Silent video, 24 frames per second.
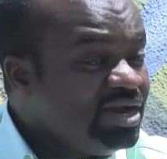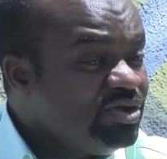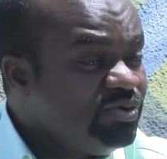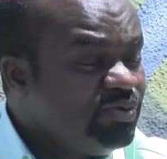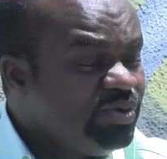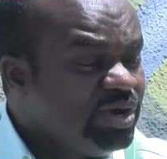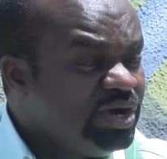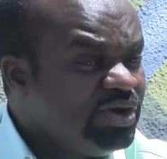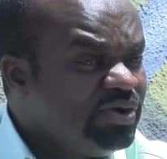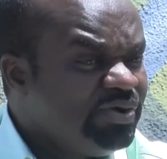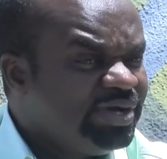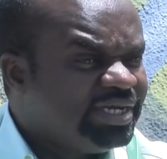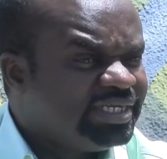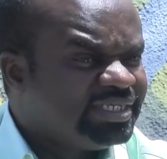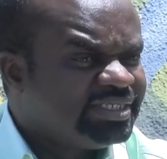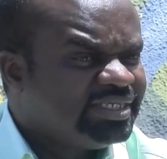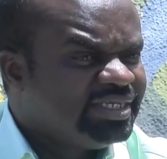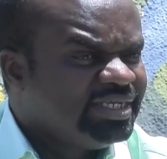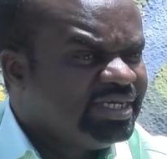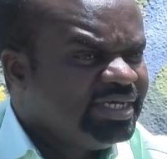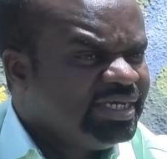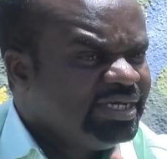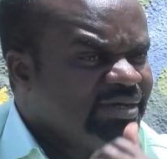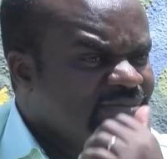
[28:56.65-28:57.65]
you will know it,
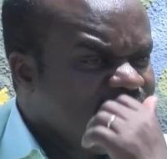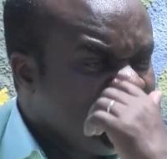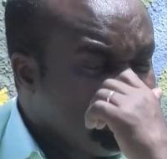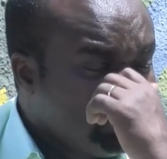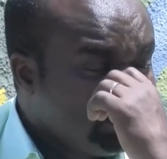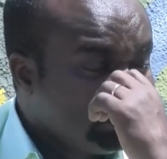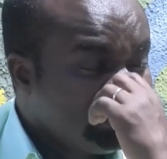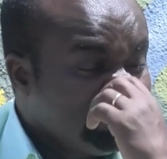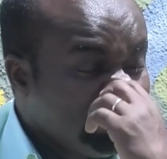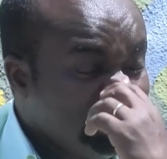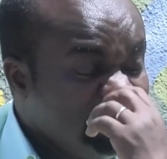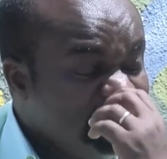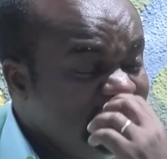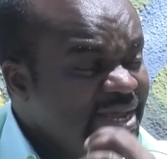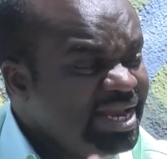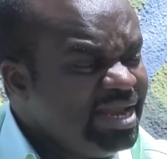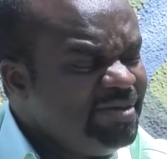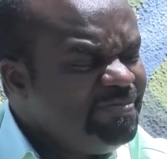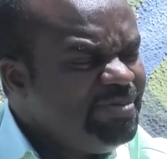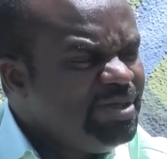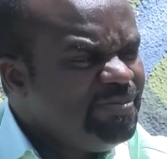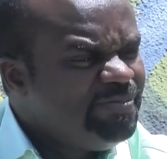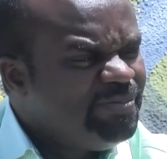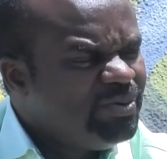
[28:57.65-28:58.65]
because many
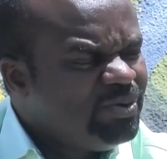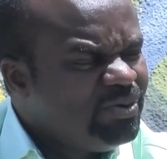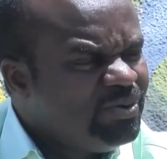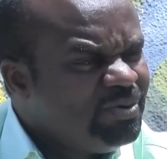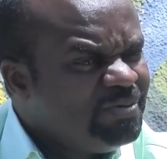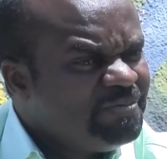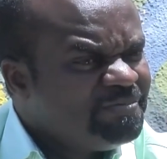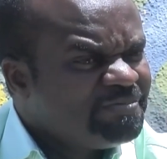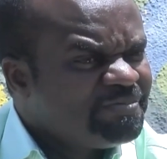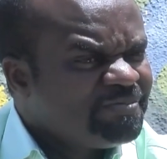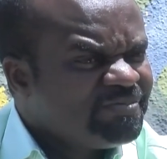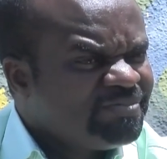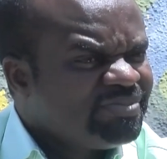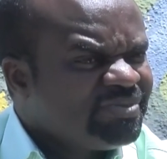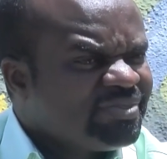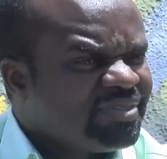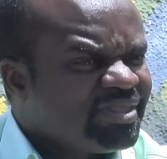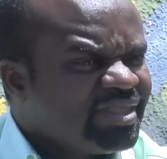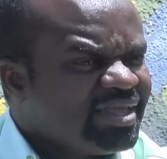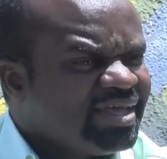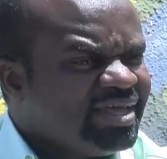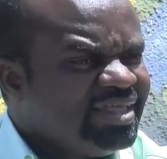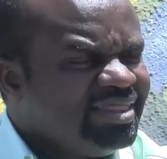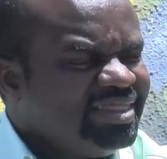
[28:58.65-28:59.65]
people
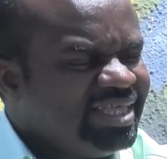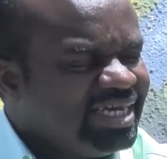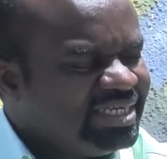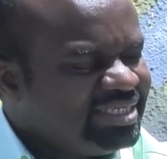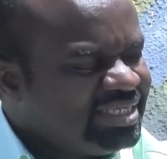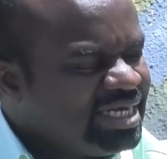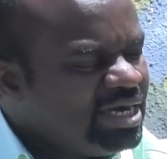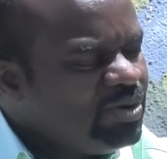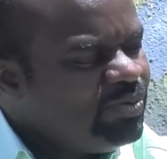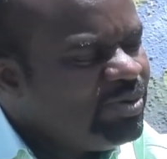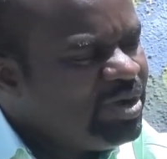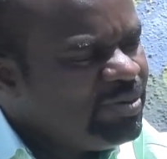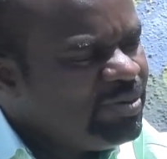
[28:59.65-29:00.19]
that are well